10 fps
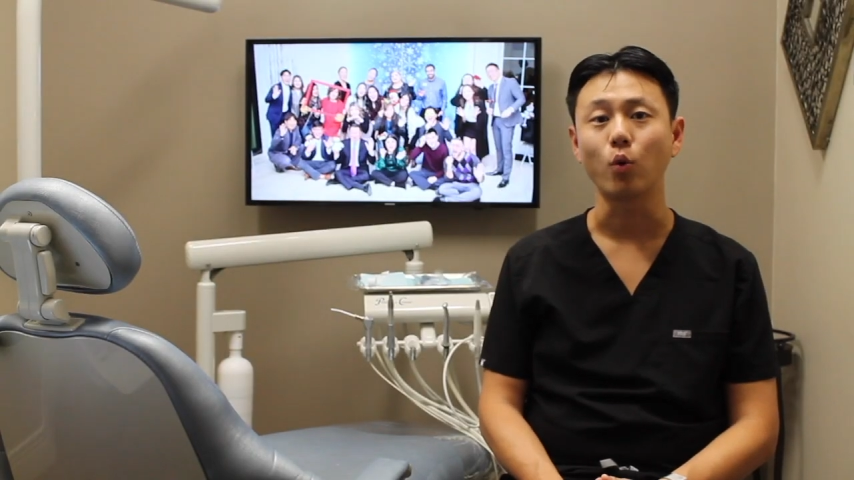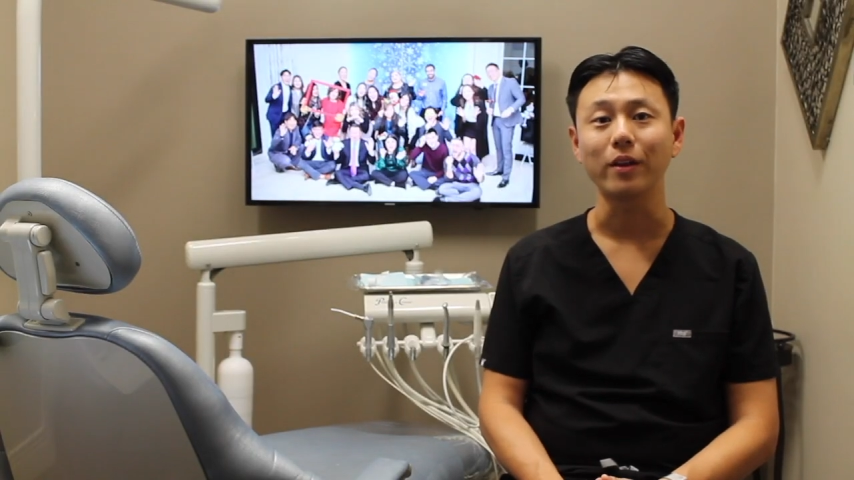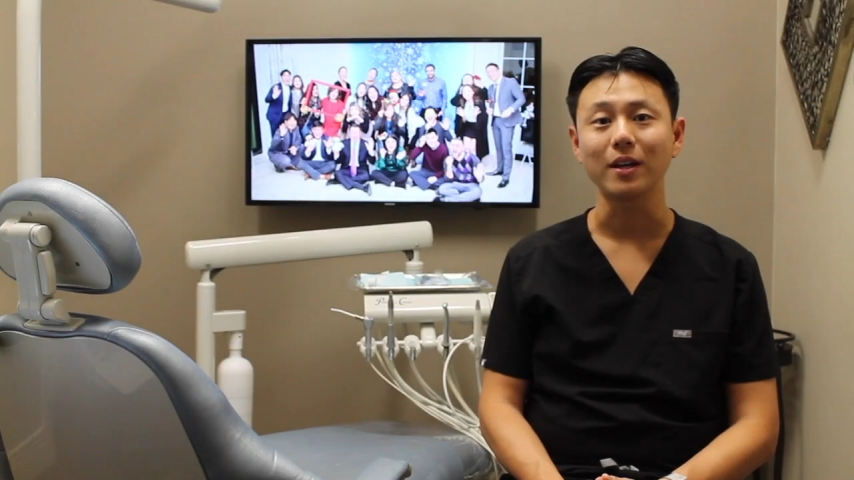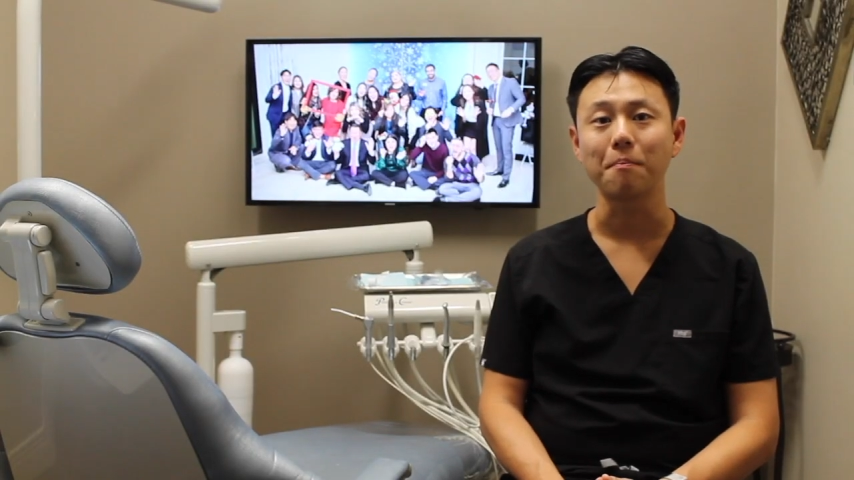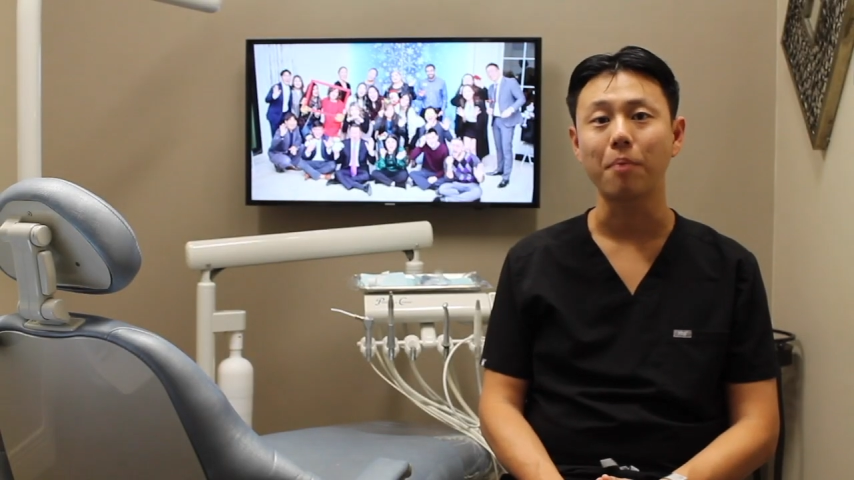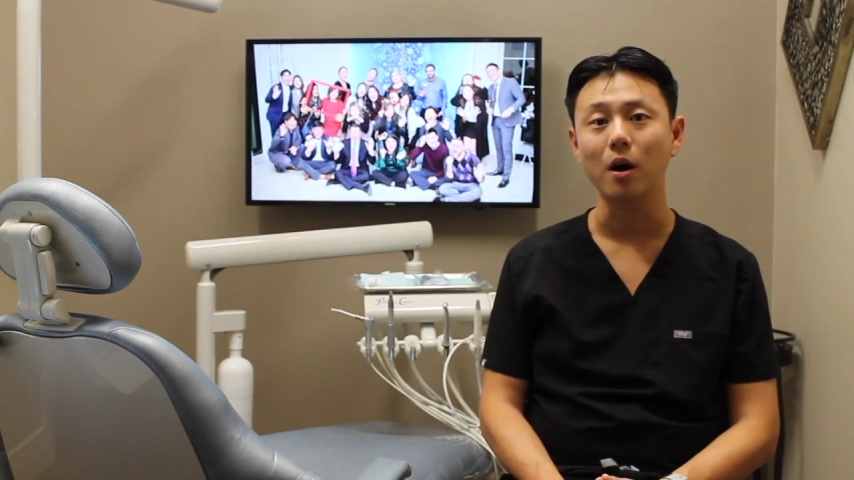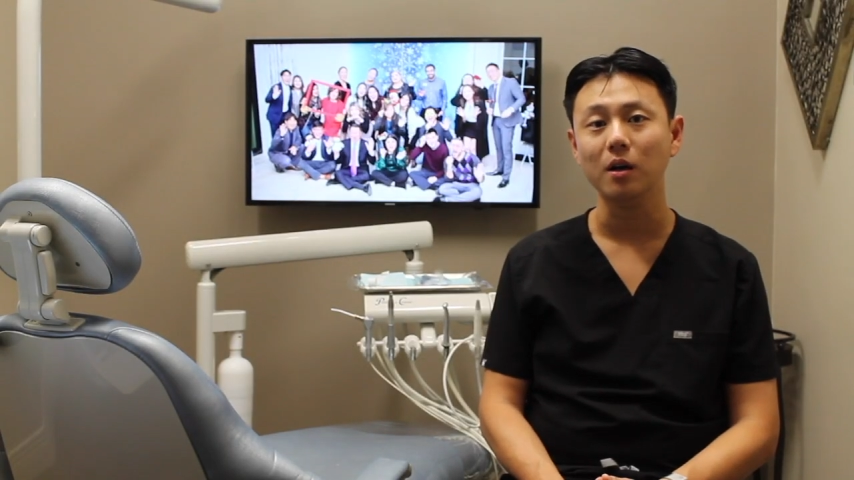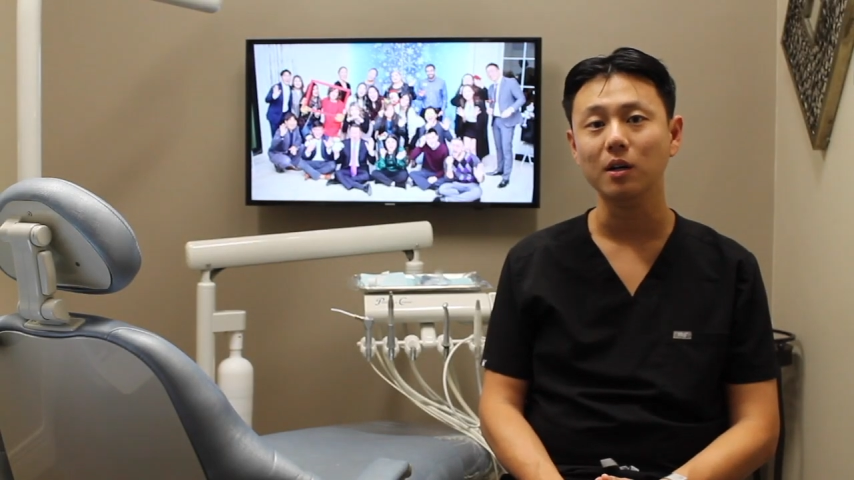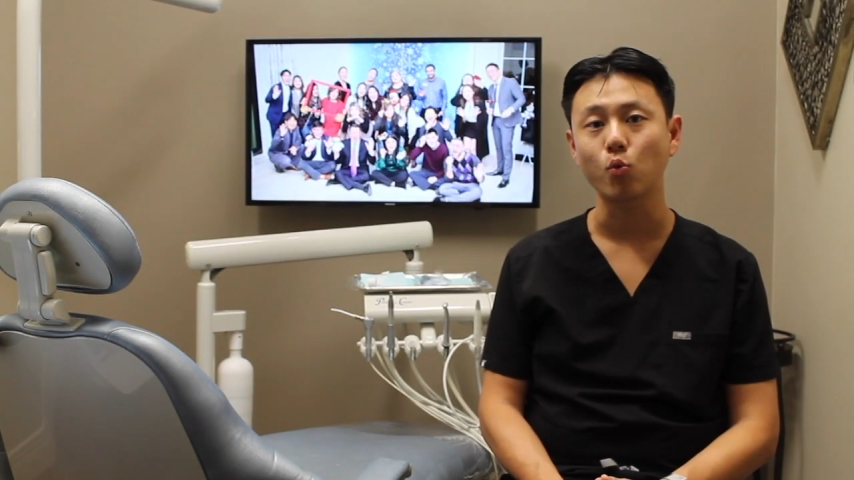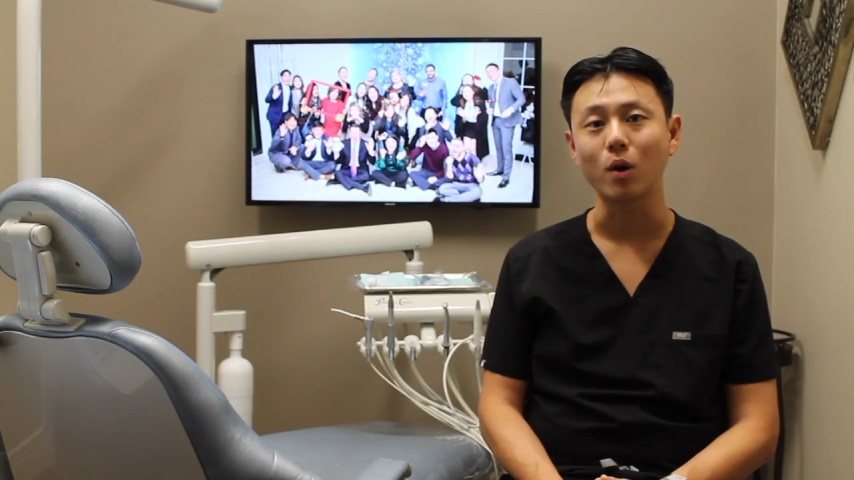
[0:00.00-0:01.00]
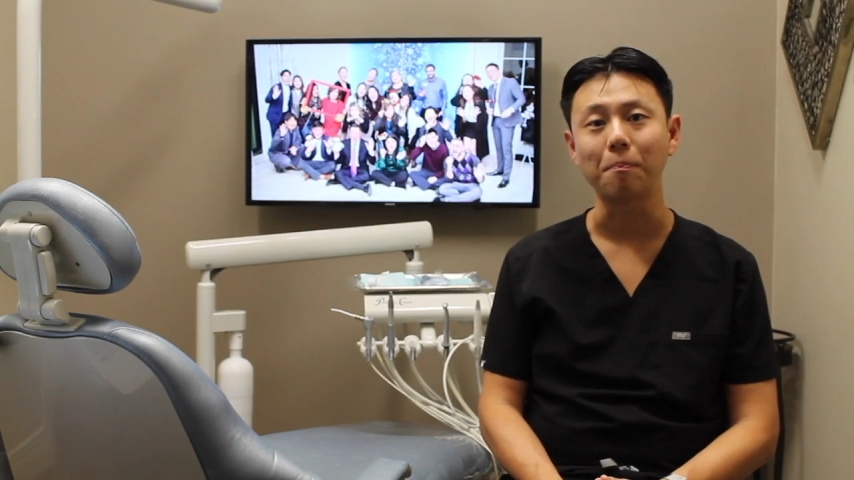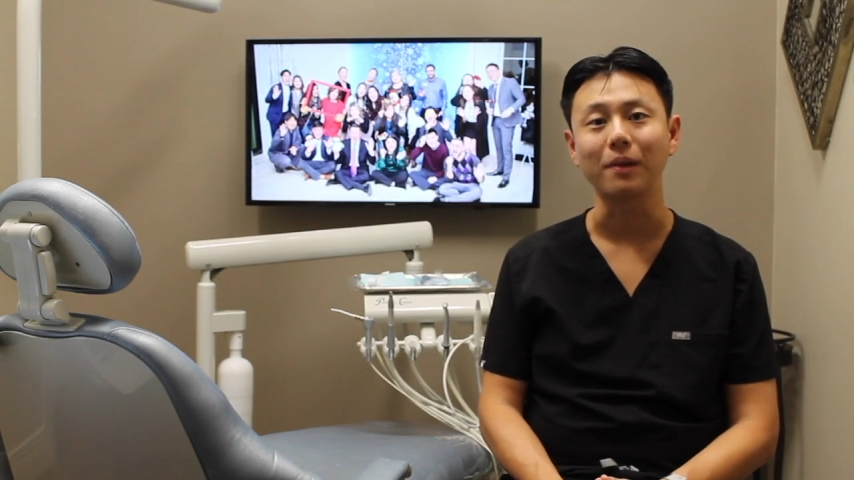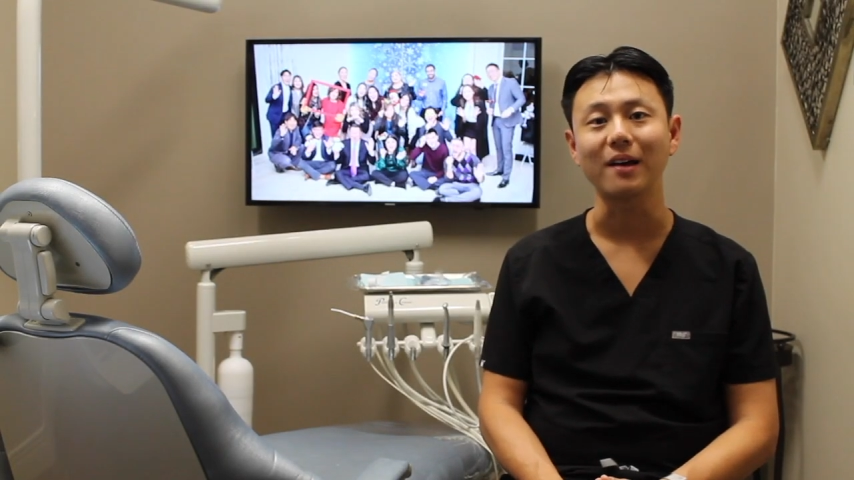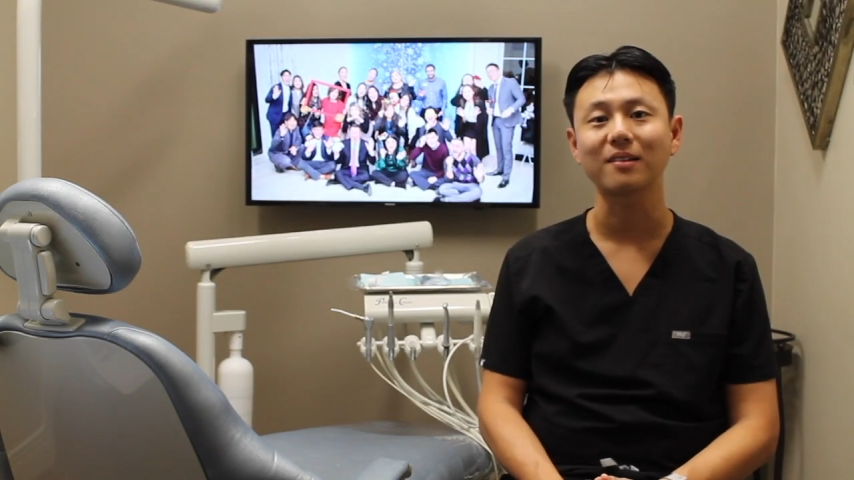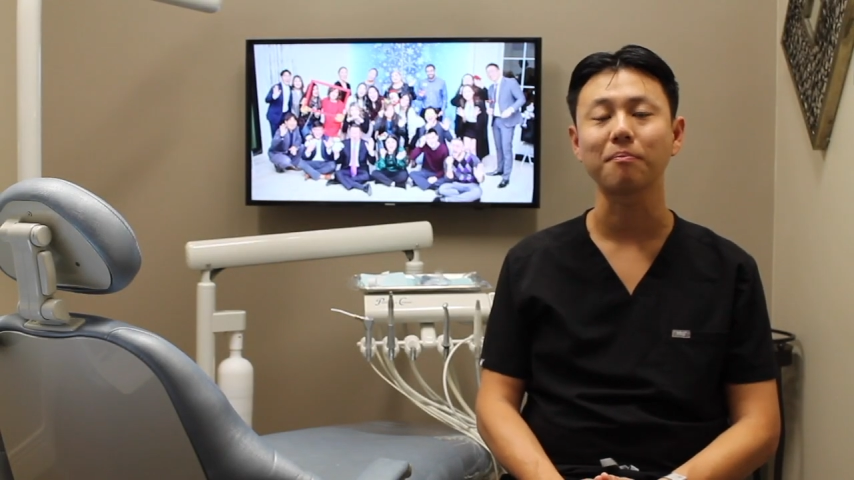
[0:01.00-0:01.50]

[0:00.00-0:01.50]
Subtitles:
William Park with Bless